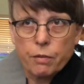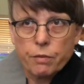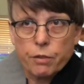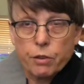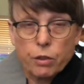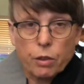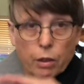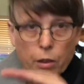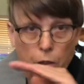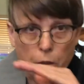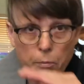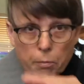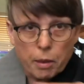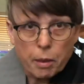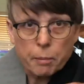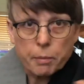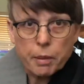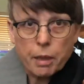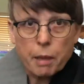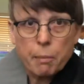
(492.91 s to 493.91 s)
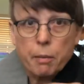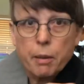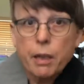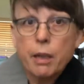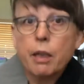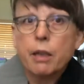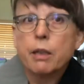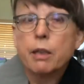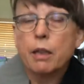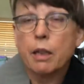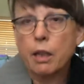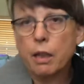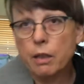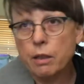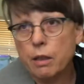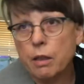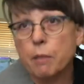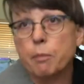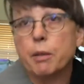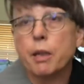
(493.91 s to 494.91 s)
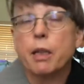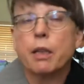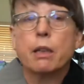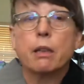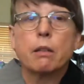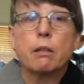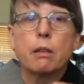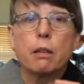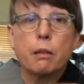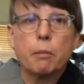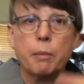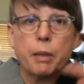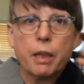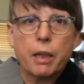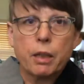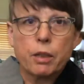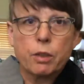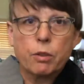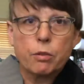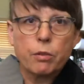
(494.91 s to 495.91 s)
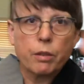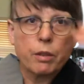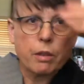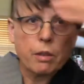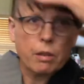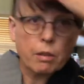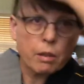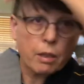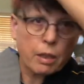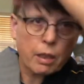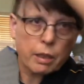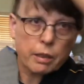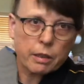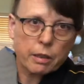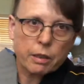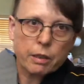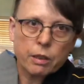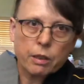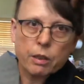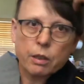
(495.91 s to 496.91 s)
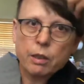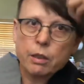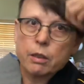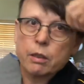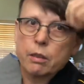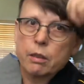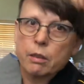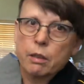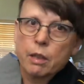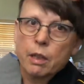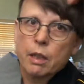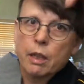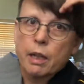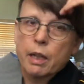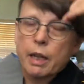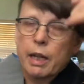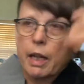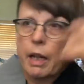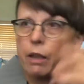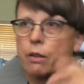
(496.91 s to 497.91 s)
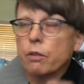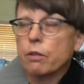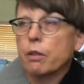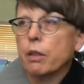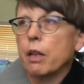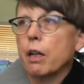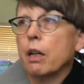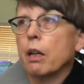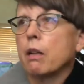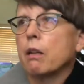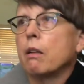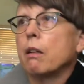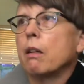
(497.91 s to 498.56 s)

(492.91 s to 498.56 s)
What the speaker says: there's a little bump in that pain, and I ended up taking a little bit extra of the narcotic just to handle that.